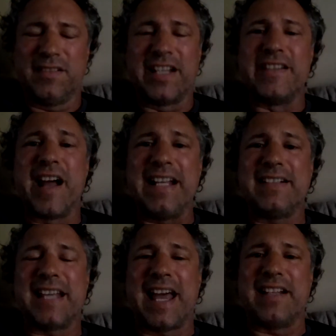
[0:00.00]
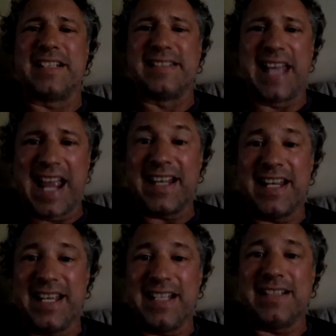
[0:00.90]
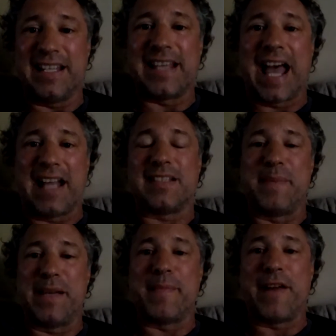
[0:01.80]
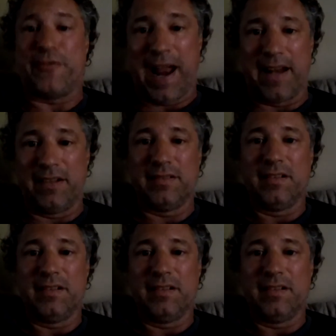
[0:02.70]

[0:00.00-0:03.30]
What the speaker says: The day that he did that to me and my friend,